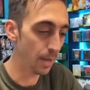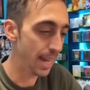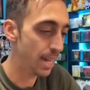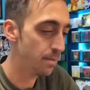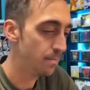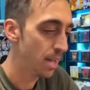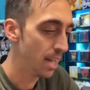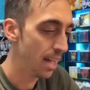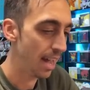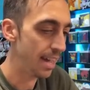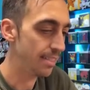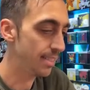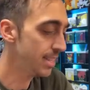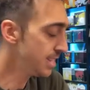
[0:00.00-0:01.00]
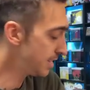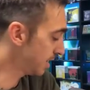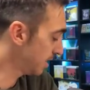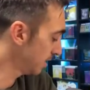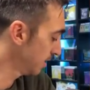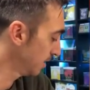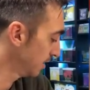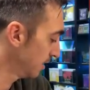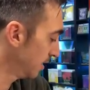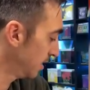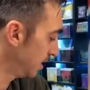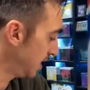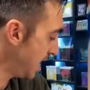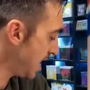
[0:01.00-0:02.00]
Bam. I think,
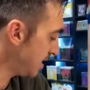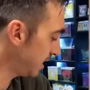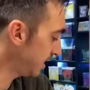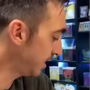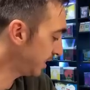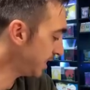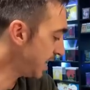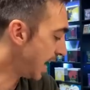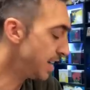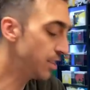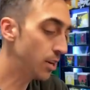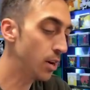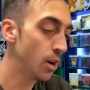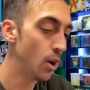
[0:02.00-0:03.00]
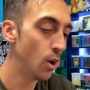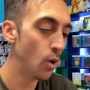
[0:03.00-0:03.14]
yeah, let's see. Either